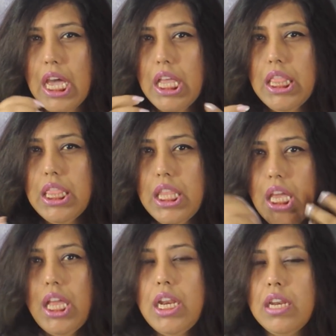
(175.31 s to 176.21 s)
And
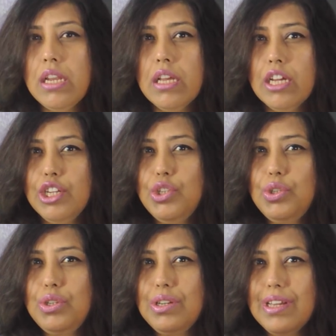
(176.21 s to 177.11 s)
then
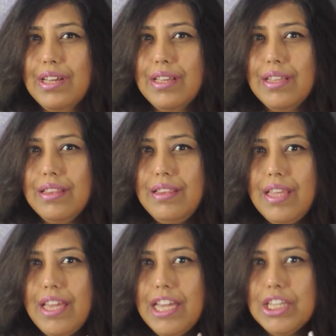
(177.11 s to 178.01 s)

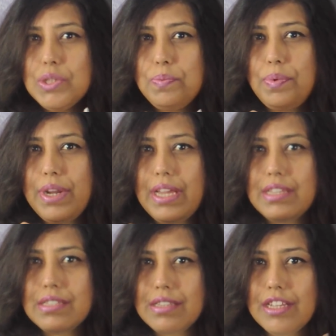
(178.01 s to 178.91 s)
they
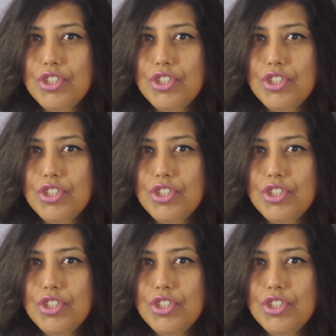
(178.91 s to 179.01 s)
expressed,